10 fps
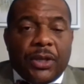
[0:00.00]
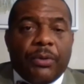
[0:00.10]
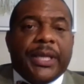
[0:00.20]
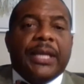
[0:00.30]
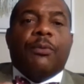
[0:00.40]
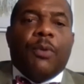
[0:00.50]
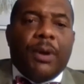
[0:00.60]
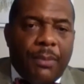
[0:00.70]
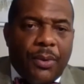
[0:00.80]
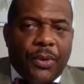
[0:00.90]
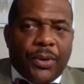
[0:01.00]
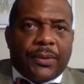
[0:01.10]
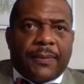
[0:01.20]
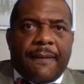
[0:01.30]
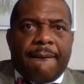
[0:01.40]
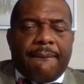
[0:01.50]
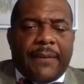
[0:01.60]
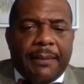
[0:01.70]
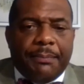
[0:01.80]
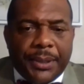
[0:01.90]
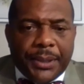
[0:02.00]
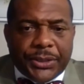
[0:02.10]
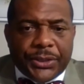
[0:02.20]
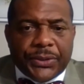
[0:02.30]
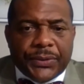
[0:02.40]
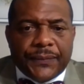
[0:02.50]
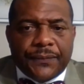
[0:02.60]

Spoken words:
go get one more, that push,